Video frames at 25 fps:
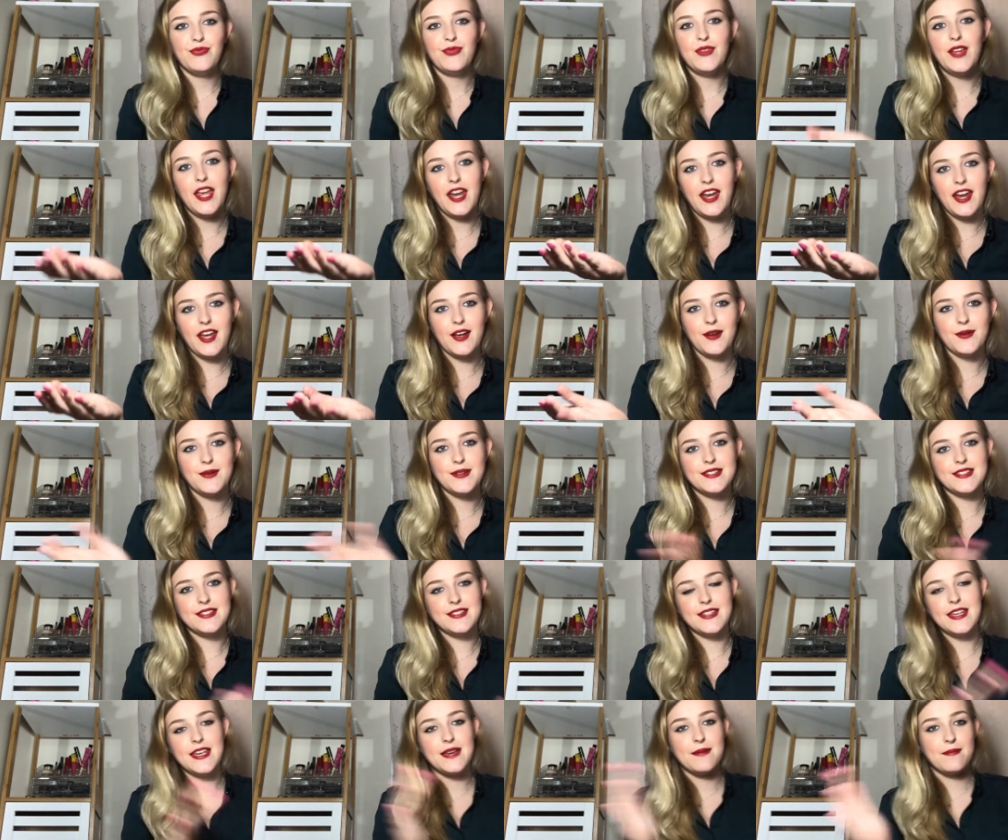you know,
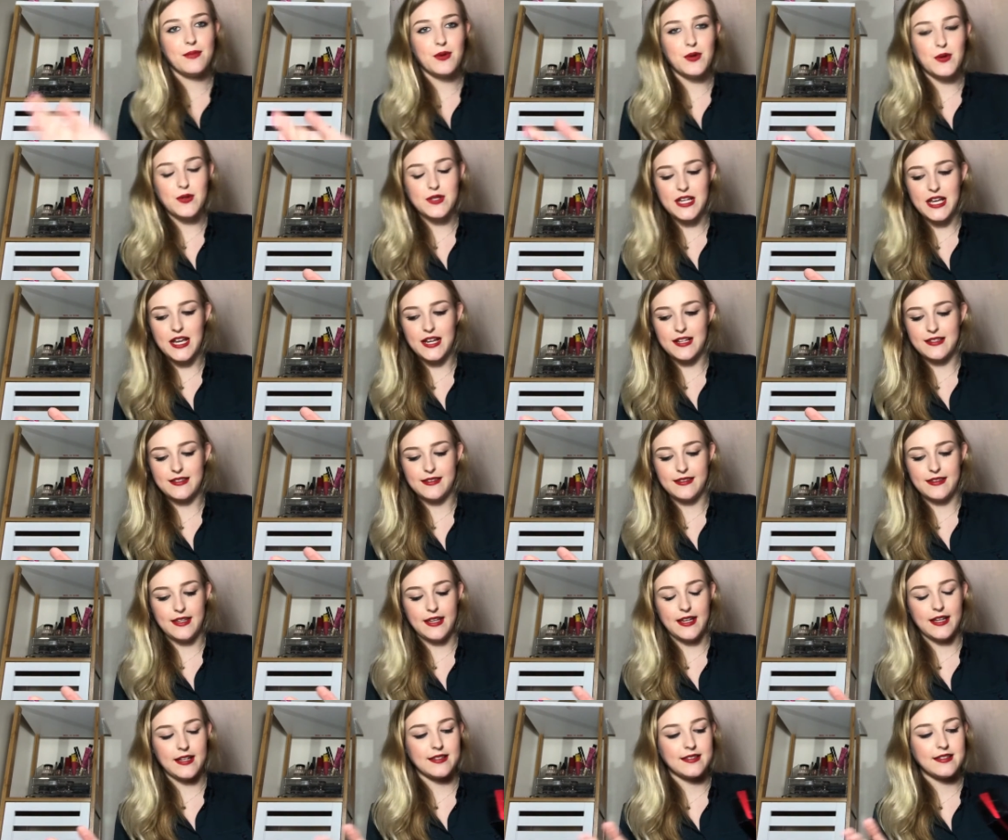it's the import tax and
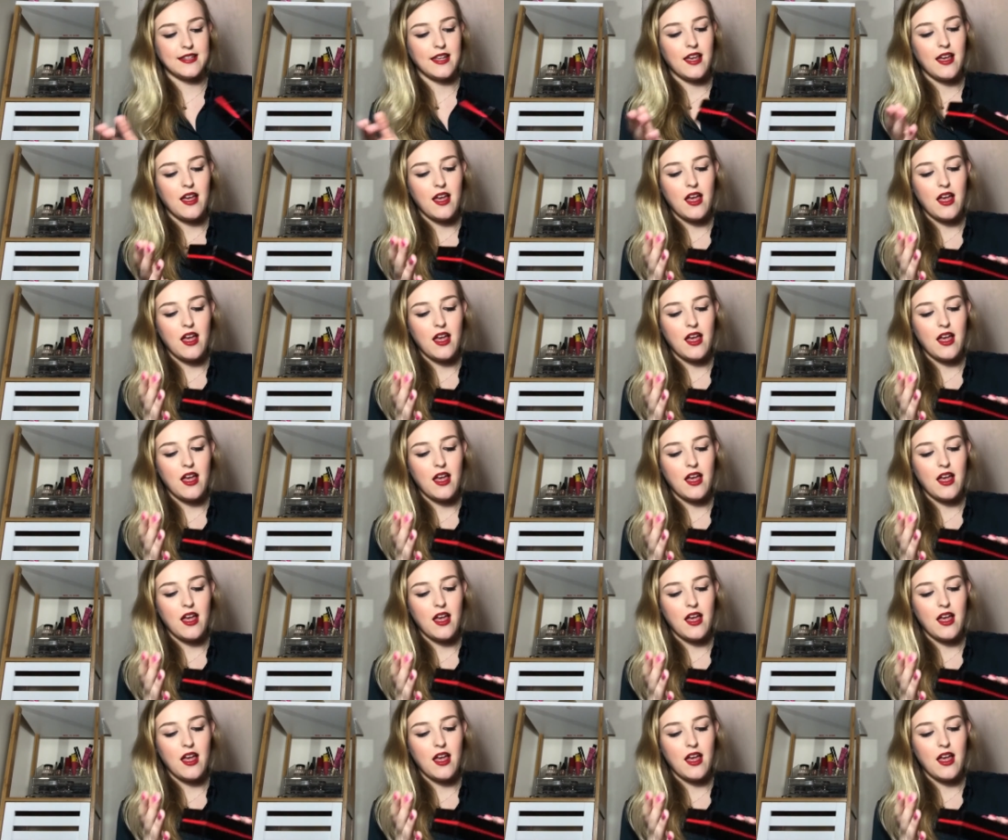things.